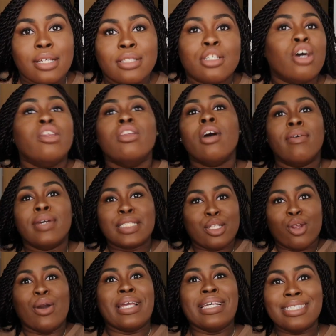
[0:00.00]
So no, it's
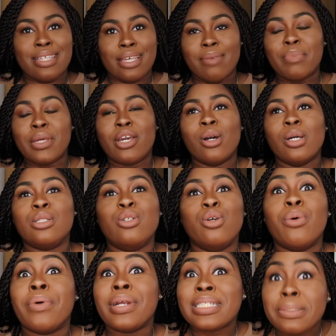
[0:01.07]
not easy, because
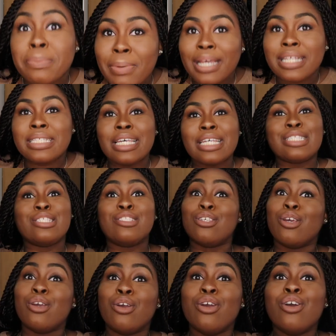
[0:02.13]
you're expected
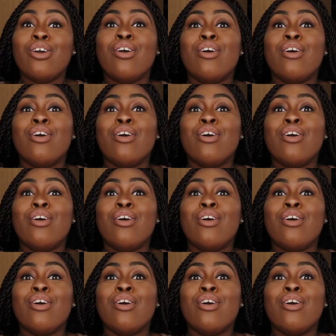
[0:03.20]
to